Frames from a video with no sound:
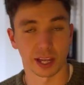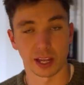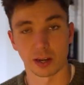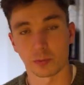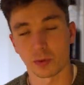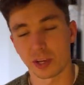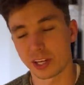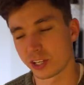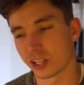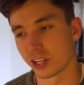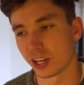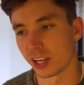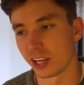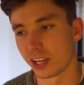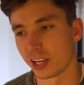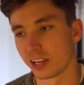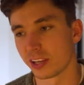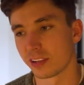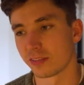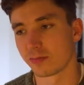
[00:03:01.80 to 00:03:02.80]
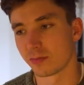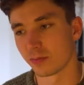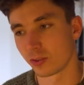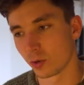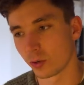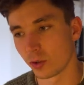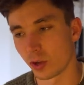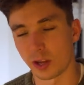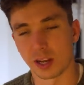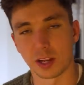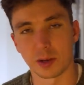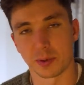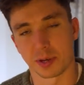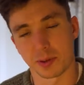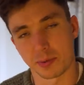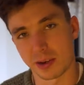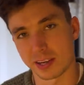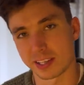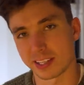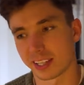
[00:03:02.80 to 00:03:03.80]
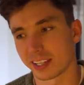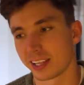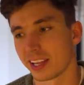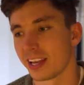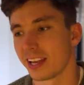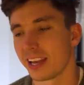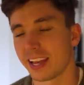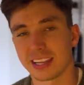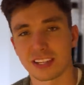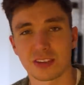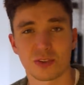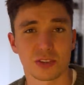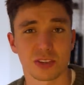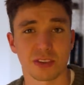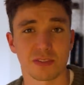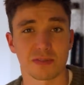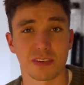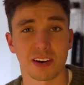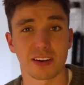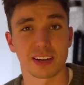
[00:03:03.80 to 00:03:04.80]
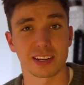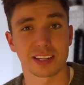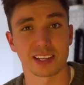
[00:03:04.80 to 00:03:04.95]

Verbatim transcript: again, which, although a little bit depressing, is also very